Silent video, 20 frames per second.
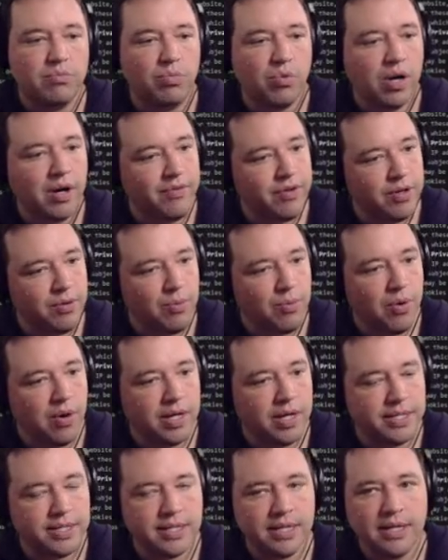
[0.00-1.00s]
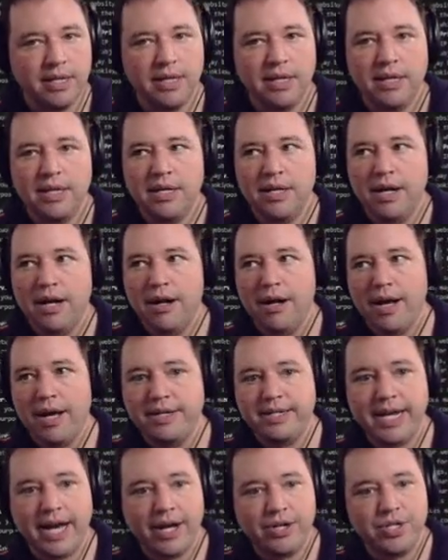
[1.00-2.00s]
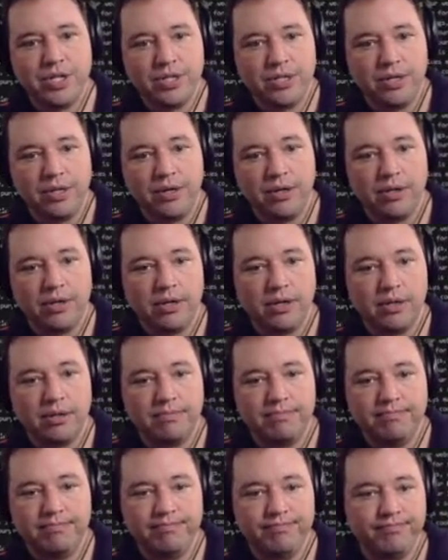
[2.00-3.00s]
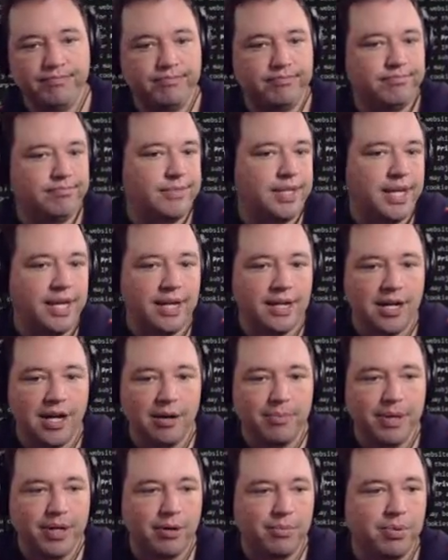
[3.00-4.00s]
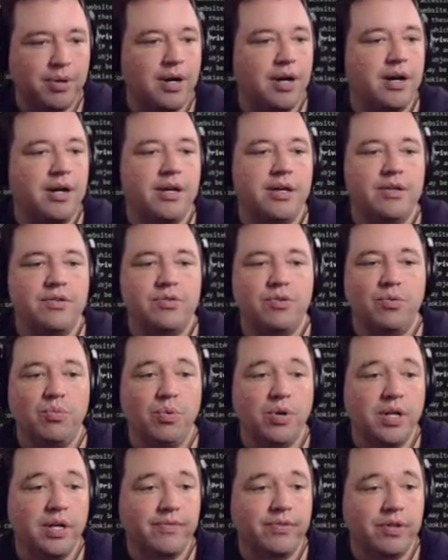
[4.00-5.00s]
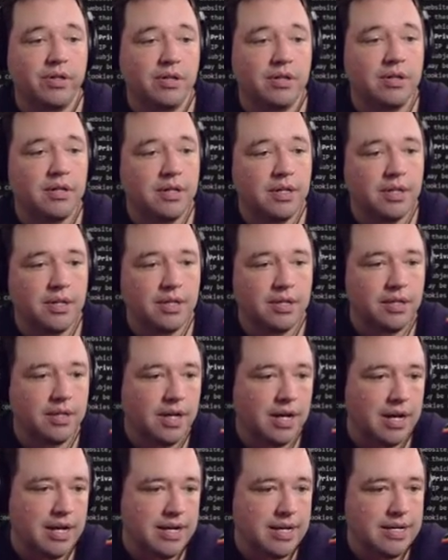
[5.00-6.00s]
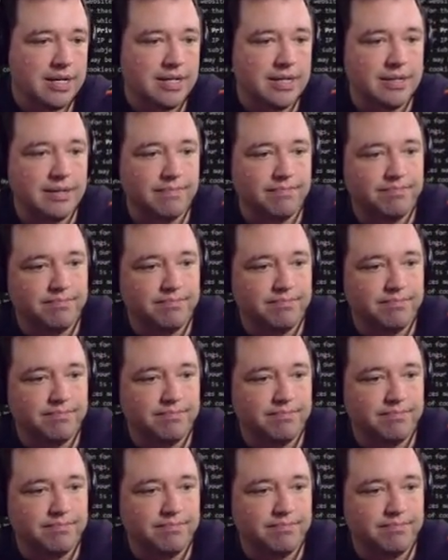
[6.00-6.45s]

wherever you want. Attach it to your GitHub Enterprise or whatever, GitLab.